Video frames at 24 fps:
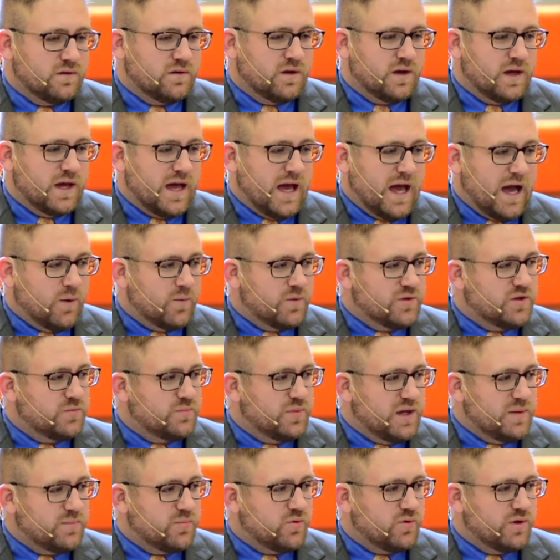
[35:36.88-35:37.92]
How would the
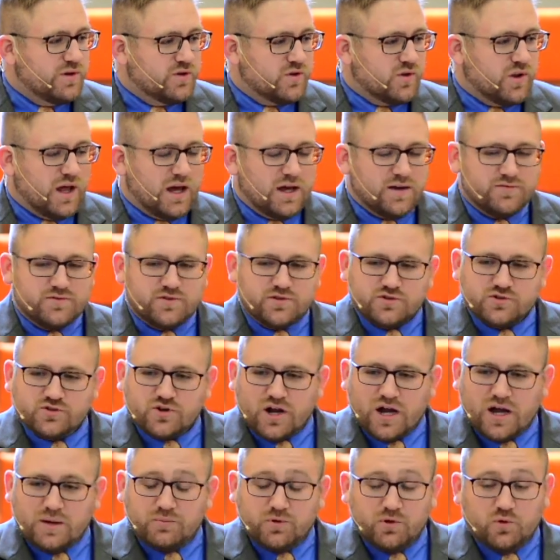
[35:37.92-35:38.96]
people in your life
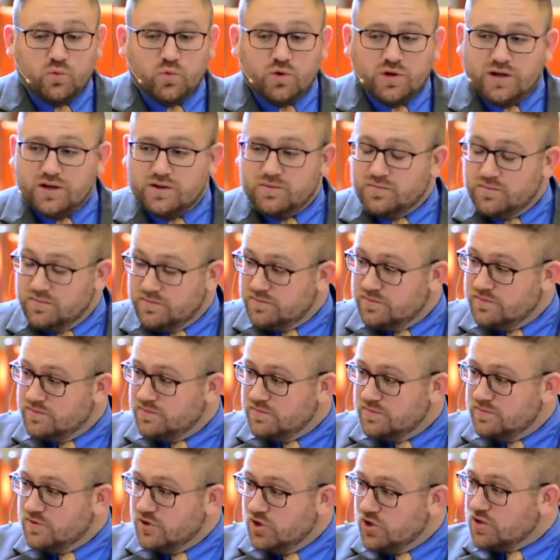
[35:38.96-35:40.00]
describe you? Would it
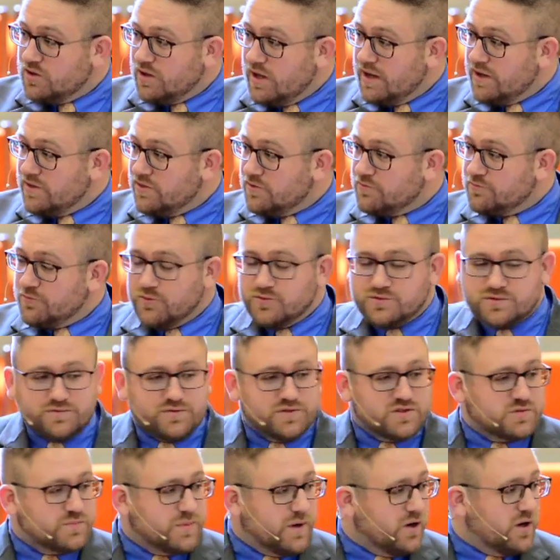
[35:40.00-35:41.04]
look like the fruits of
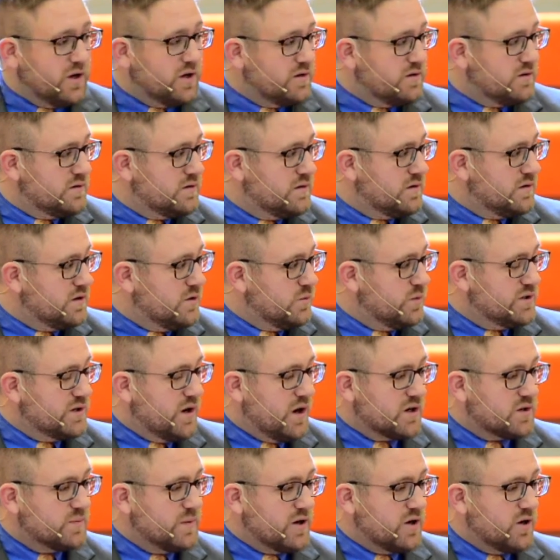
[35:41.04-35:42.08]
the Spirit that we
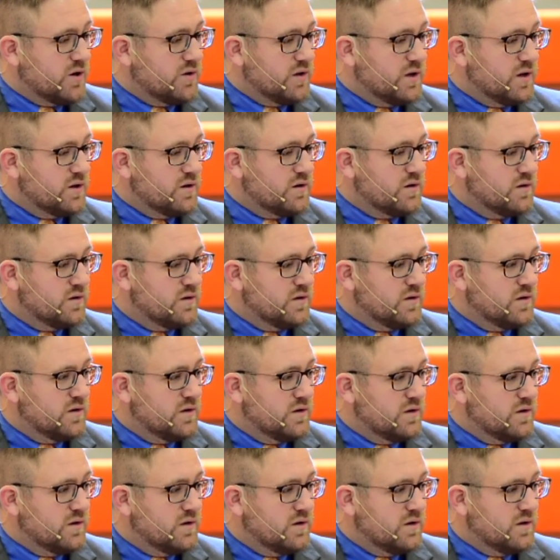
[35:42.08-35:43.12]
talked about earlier?
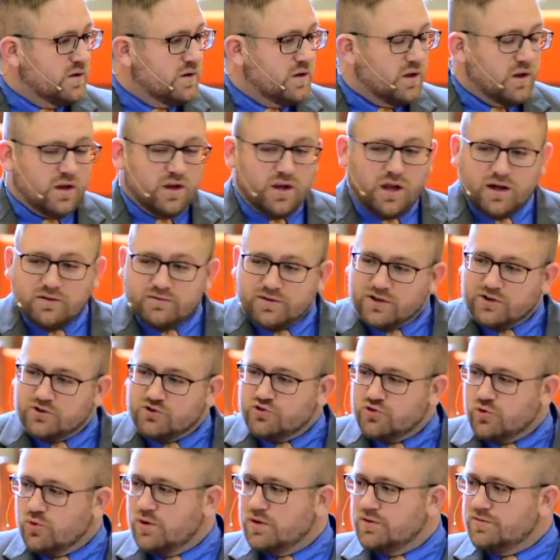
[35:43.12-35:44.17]
Loving,
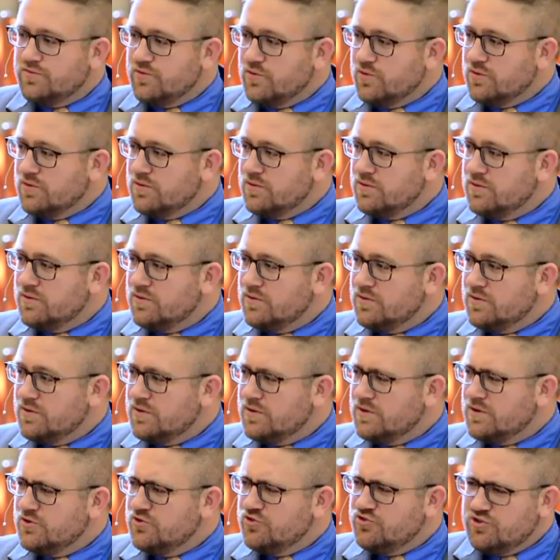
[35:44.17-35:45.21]
joyful,
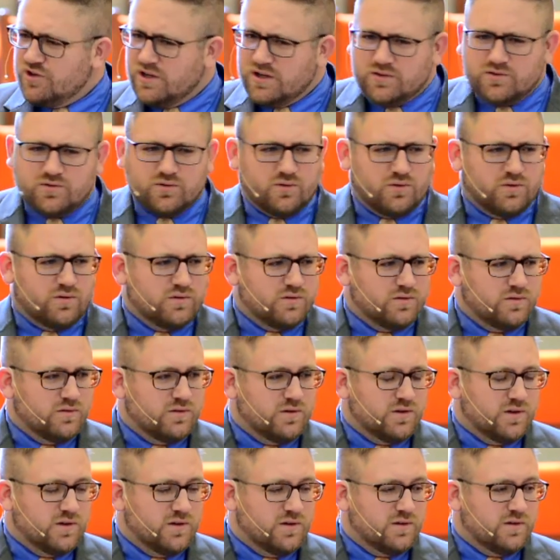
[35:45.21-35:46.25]
gentle,
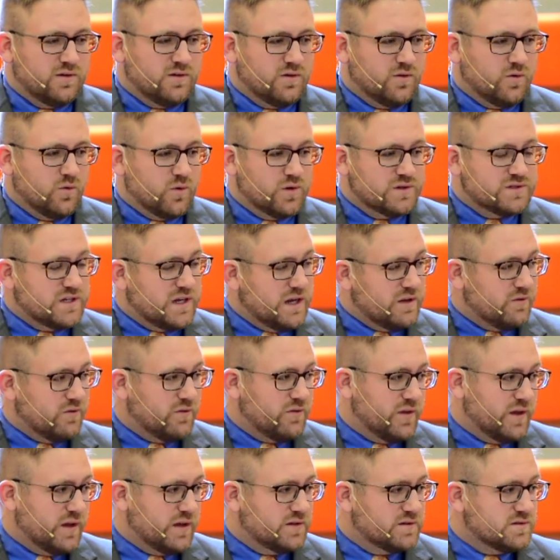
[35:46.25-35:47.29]
or is it other
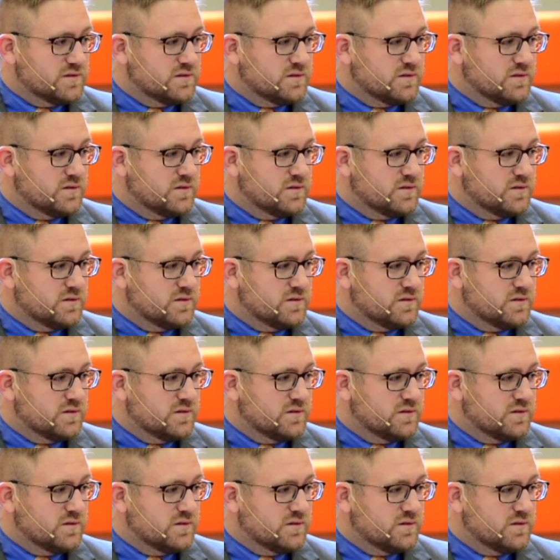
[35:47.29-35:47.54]
things?